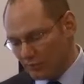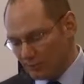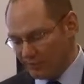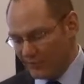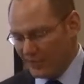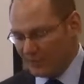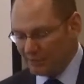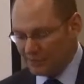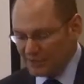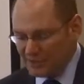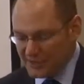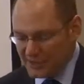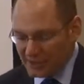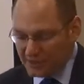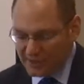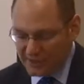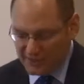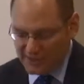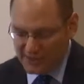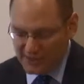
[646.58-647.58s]
be able to deal
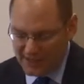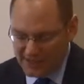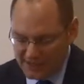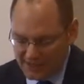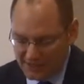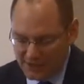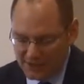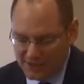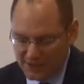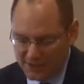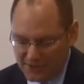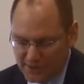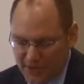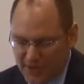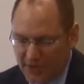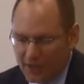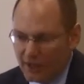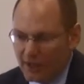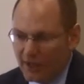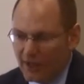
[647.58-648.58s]
with these kinds of issues.
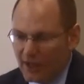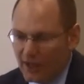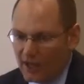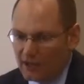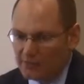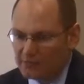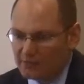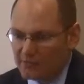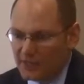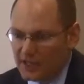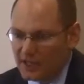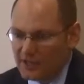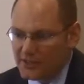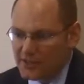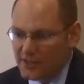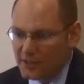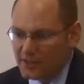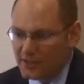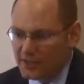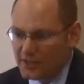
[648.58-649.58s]
Um,
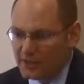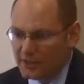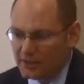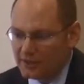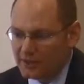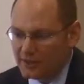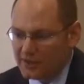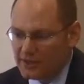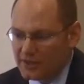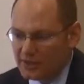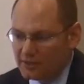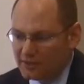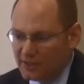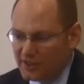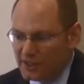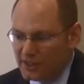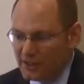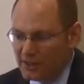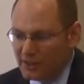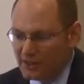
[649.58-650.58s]
so th there's a
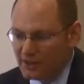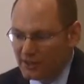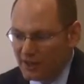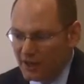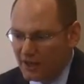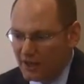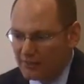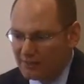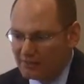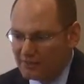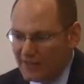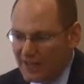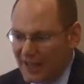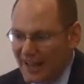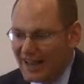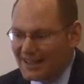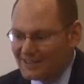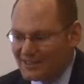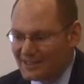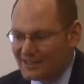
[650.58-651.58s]
real um,
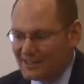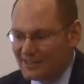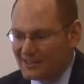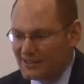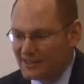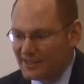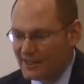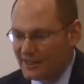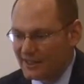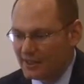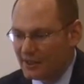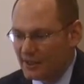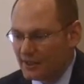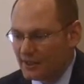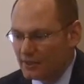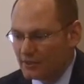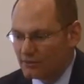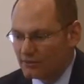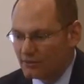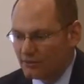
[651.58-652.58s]
hesitancy
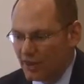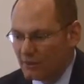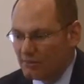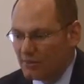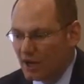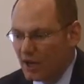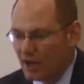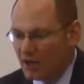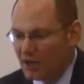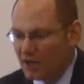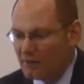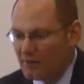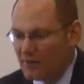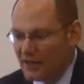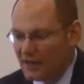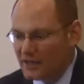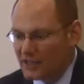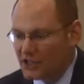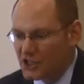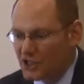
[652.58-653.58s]
among a
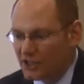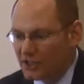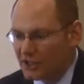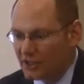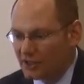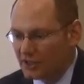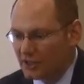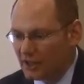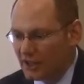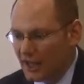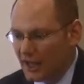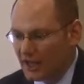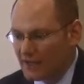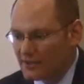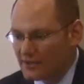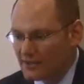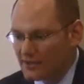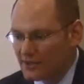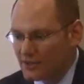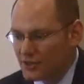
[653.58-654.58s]
managerial
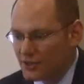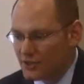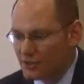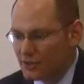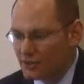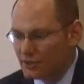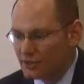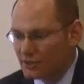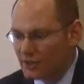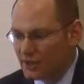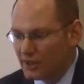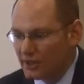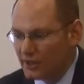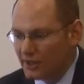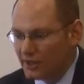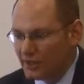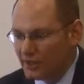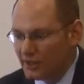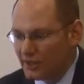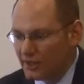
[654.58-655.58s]
class to
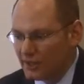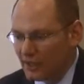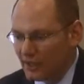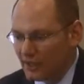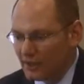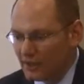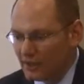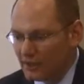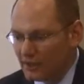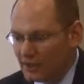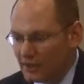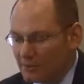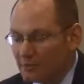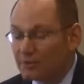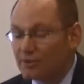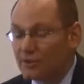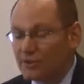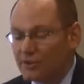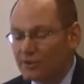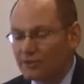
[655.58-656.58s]

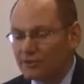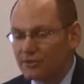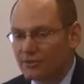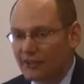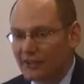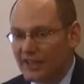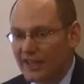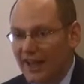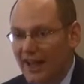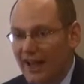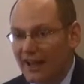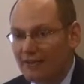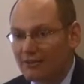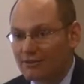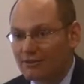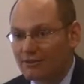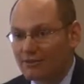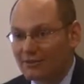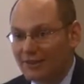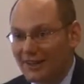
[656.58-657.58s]
improve what they have,
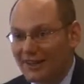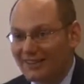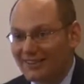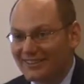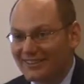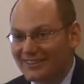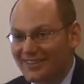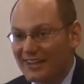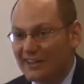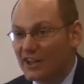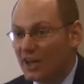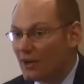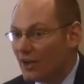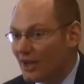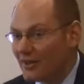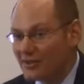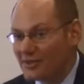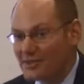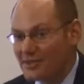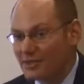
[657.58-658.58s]
right? They know
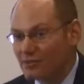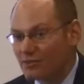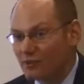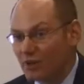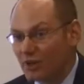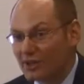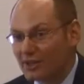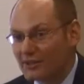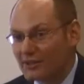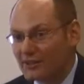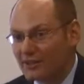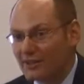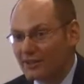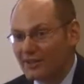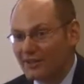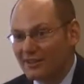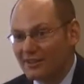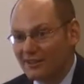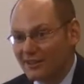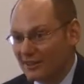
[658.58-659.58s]
how this stuff works.
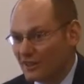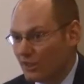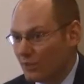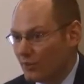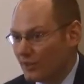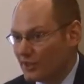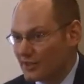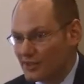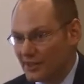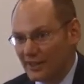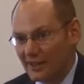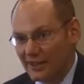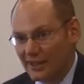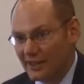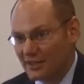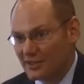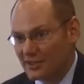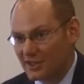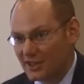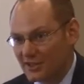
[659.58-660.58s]
They don't want cutting
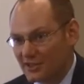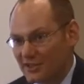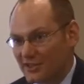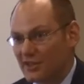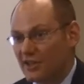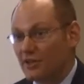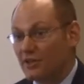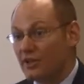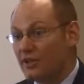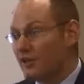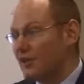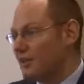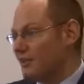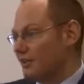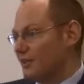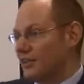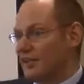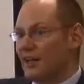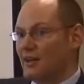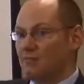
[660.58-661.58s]
edge things. They know
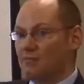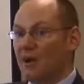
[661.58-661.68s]
the